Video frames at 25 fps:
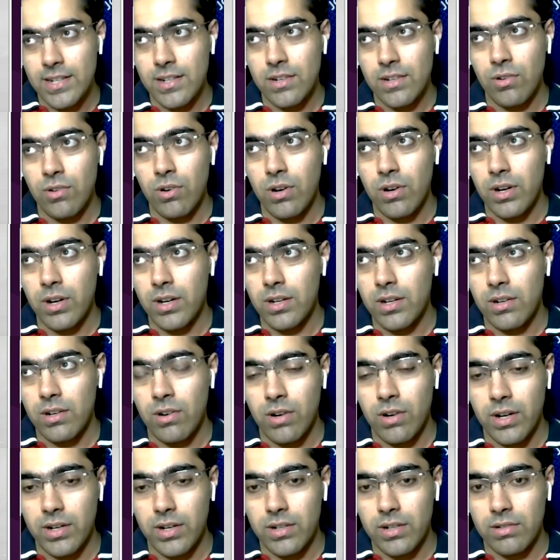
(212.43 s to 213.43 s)

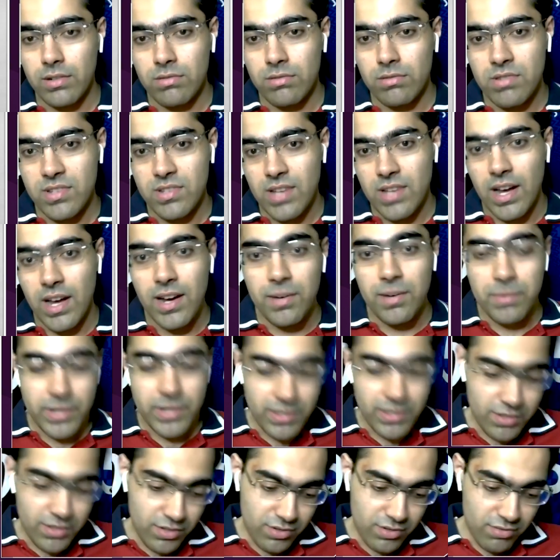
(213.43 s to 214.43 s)
or Sa,
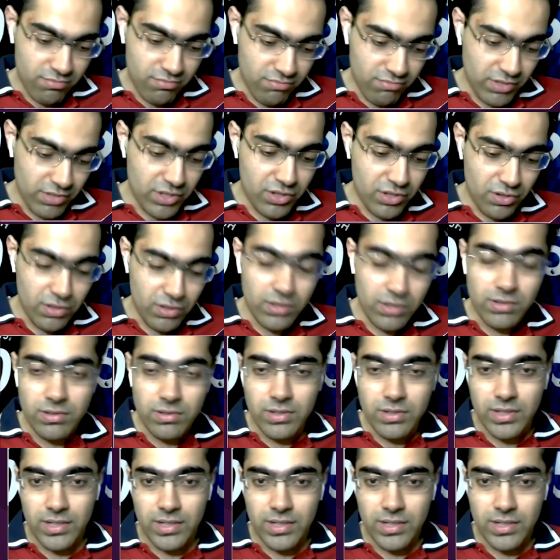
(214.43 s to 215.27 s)
which could